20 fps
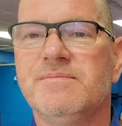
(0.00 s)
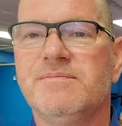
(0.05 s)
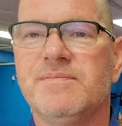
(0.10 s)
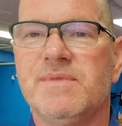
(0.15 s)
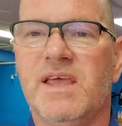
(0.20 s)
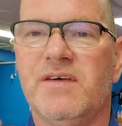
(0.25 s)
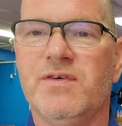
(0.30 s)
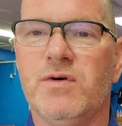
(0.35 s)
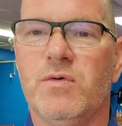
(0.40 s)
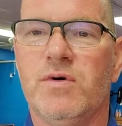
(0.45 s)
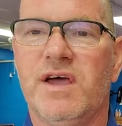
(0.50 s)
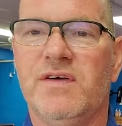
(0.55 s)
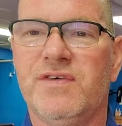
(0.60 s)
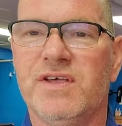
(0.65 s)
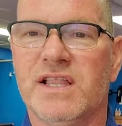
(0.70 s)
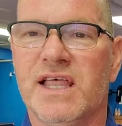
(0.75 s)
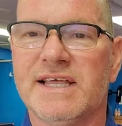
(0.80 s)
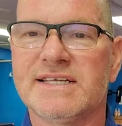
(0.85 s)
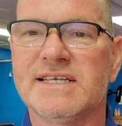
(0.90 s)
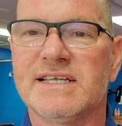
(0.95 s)
If you
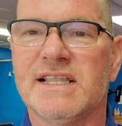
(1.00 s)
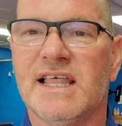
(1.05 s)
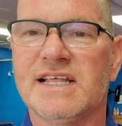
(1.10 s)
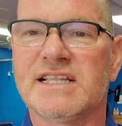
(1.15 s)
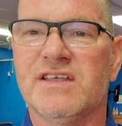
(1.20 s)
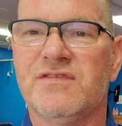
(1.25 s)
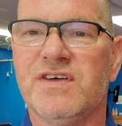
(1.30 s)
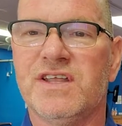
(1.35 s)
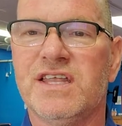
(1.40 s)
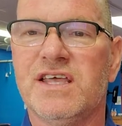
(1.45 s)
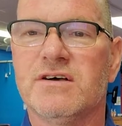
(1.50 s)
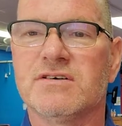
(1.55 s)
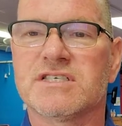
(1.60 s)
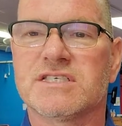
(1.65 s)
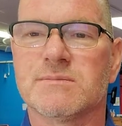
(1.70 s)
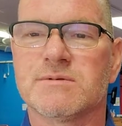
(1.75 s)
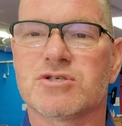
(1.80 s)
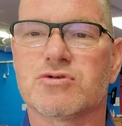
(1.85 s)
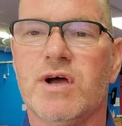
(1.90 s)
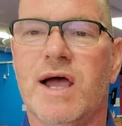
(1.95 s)
liked it, like the video,
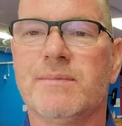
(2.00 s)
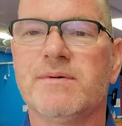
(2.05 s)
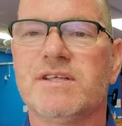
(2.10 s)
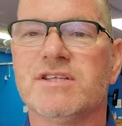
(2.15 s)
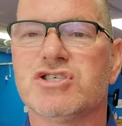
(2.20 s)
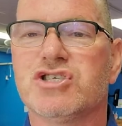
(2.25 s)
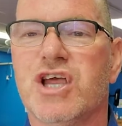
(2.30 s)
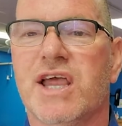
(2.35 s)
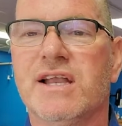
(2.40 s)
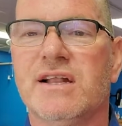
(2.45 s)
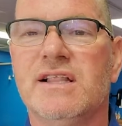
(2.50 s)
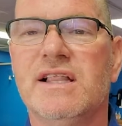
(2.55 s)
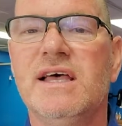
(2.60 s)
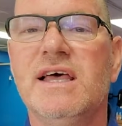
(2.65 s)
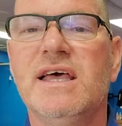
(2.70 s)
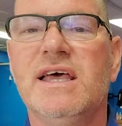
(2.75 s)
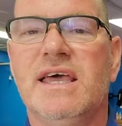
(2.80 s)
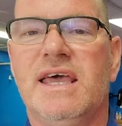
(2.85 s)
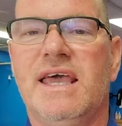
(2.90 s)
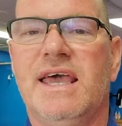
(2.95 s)
subscribe to the channel,
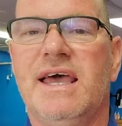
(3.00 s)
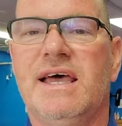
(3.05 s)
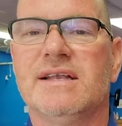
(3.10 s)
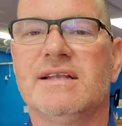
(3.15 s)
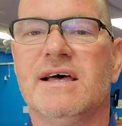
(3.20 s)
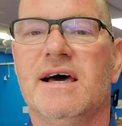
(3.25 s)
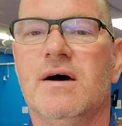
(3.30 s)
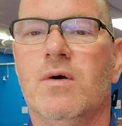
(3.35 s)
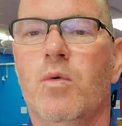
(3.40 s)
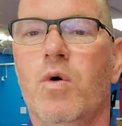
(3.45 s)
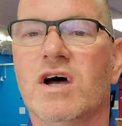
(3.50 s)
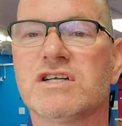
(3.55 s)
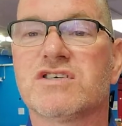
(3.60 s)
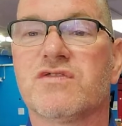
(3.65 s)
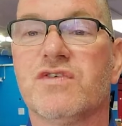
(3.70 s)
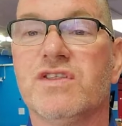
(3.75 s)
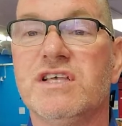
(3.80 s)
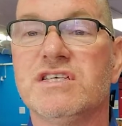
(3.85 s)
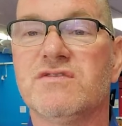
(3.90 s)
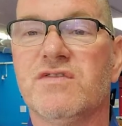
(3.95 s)
and watch
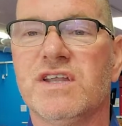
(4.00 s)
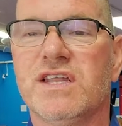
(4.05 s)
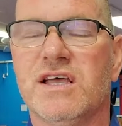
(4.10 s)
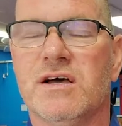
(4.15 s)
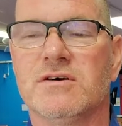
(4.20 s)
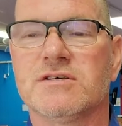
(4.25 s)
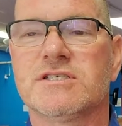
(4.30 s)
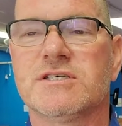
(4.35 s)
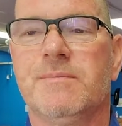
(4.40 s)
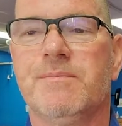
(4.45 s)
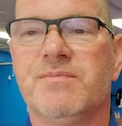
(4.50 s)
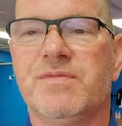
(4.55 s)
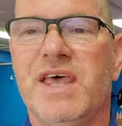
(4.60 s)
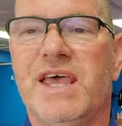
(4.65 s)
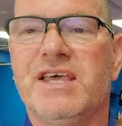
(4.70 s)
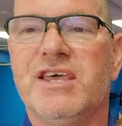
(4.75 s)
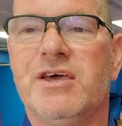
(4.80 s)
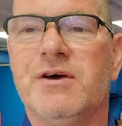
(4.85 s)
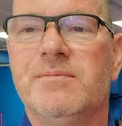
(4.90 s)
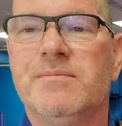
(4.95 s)
for these videos.
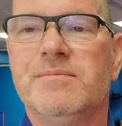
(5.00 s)
Thank you.